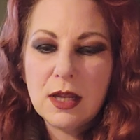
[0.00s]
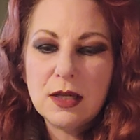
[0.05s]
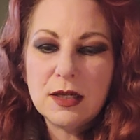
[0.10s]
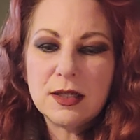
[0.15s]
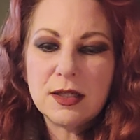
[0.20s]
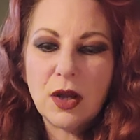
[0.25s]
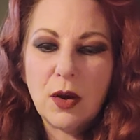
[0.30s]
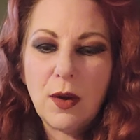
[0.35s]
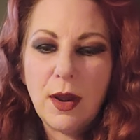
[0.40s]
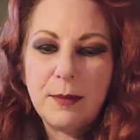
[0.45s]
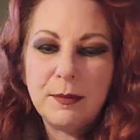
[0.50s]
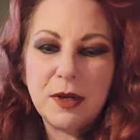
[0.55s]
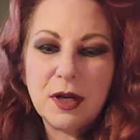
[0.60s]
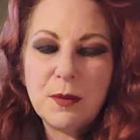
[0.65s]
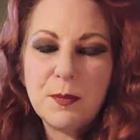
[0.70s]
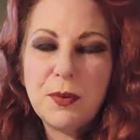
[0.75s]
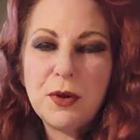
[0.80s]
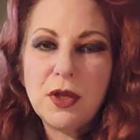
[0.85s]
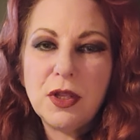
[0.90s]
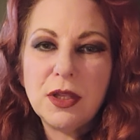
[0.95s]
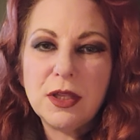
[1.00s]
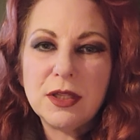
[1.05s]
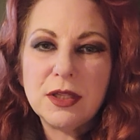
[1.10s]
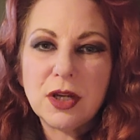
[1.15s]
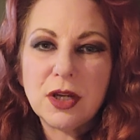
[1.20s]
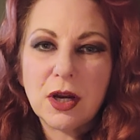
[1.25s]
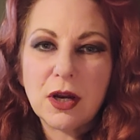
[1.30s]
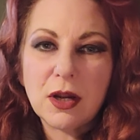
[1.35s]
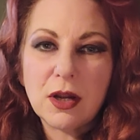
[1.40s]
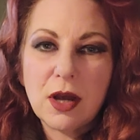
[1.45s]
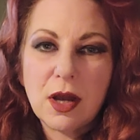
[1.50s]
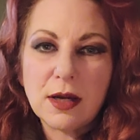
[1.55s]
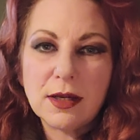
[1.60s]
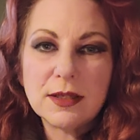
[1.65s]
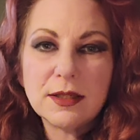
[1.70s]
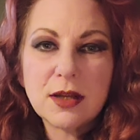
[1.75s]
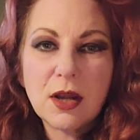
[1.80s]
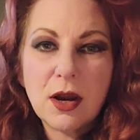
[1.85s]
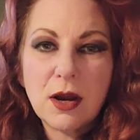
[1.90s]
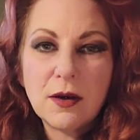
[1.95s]
So I'm going to pull a Dark
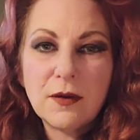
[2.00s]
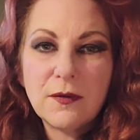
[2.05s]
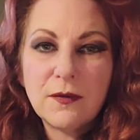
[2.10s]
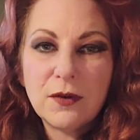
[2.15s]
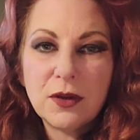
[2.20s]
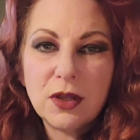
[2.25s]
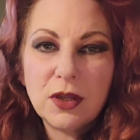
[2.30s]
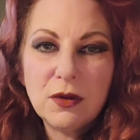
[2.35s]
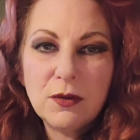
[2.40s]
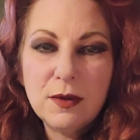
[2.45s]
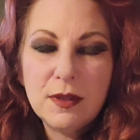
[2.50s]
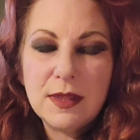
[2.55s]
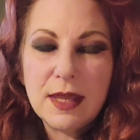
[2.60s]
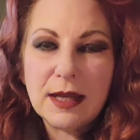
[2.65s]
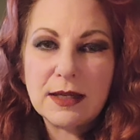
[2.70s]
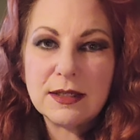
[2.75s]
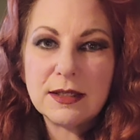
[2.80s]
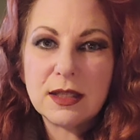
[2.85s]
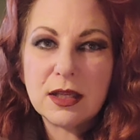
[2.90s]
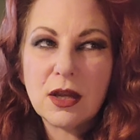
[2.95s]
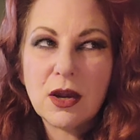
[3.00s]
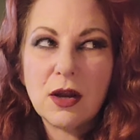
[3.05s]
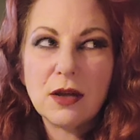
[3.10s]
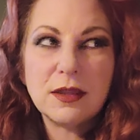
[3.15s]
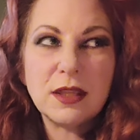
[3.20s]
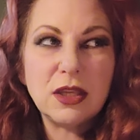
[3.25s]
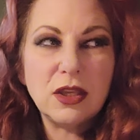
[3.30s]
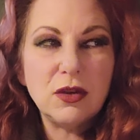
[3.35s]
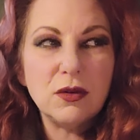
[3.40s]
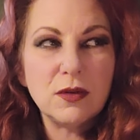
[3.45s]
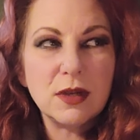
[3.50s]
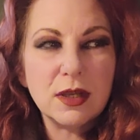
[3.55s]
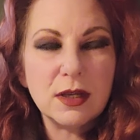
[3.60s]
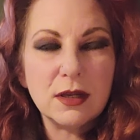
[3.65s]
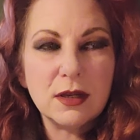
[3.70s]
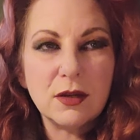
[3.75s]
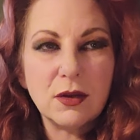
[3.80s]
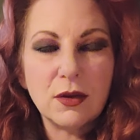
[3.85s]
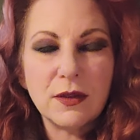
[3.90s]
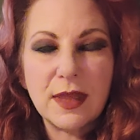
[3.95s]
Goddess card for you, and that's the card that you
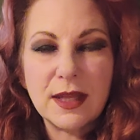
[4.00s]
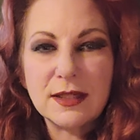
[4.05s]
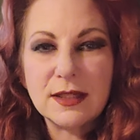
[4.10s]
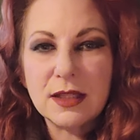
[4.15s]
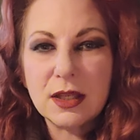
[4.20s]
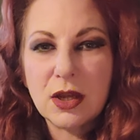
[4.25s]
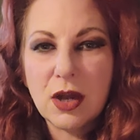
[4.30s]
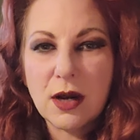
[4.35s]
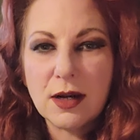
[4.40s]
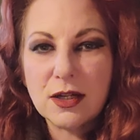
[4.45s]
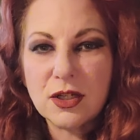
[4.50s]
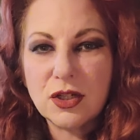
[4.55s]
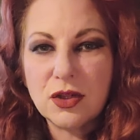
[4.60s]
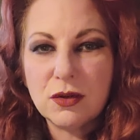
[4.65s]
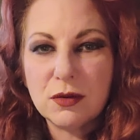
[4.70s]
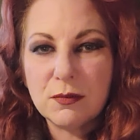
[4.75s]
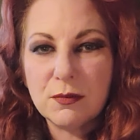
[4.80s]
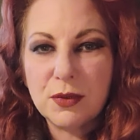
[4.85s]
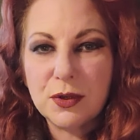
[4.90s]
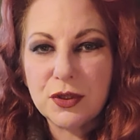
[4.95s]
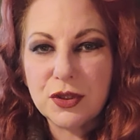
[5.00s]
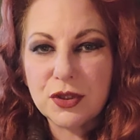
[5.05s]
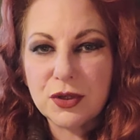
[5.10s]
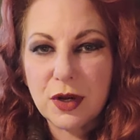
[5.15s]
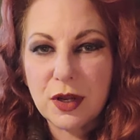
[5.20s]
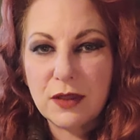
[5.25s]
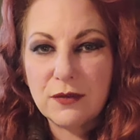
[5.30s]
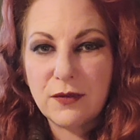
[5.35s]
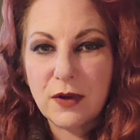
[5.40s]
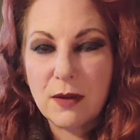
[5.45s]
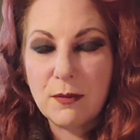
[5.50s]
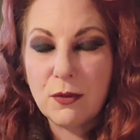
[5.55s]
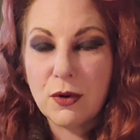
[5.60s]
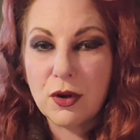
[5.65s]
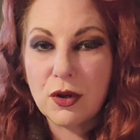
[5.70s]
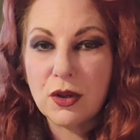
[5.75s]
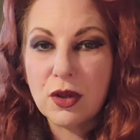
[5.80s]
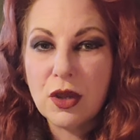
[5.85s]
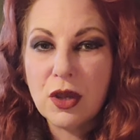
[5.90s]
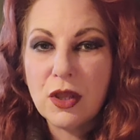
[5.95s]
can, or that's the goddess you can pull strength from,
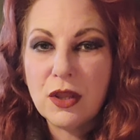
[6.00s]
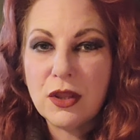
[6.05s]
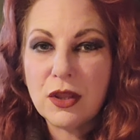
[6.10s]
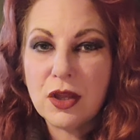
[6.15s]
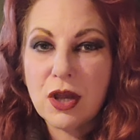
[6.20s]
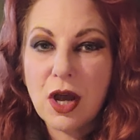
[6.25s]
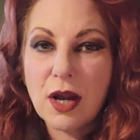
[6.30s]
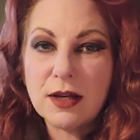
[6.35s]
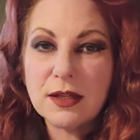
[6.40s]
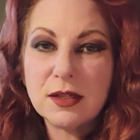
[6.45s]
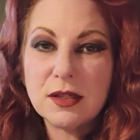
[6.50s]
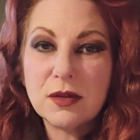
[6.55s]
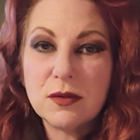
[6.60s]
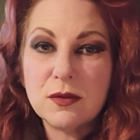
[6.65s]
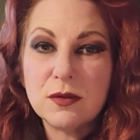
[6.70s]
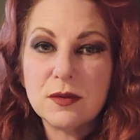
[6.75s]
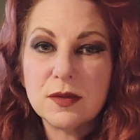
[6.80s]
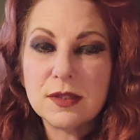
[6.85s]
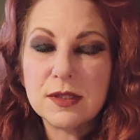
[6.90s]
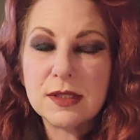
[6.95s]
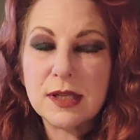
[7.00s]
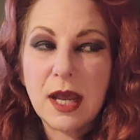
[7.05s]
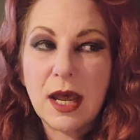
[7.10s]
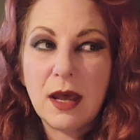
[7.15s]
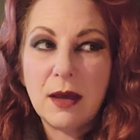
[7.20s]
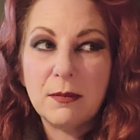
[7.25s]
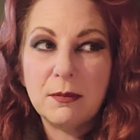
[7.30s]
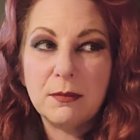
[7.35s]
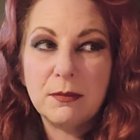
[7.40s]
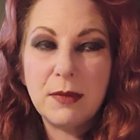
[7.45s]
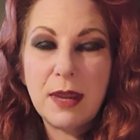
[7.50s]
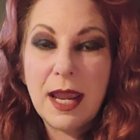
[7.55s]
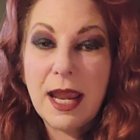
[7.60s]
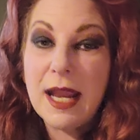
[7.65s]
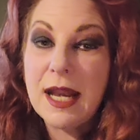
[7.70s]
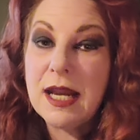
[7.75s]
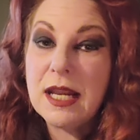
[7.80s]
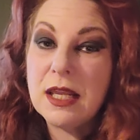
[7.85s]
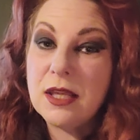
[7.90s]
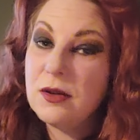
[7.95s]
or the goddess who's um,
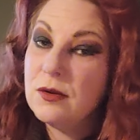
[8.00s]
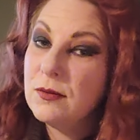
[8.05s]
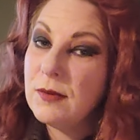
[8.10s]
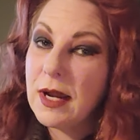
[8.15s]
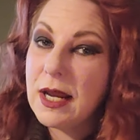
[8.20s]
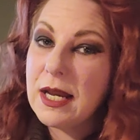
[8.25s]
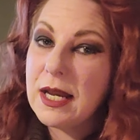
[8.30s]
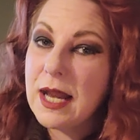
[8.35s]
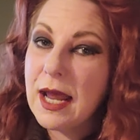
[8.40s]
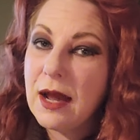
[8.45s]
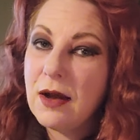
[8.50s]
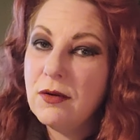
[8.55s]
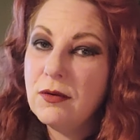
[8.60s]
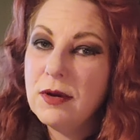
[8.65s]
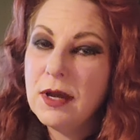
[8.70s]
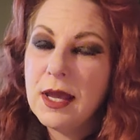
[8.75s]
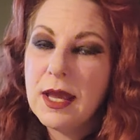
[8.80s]
aiding you right now.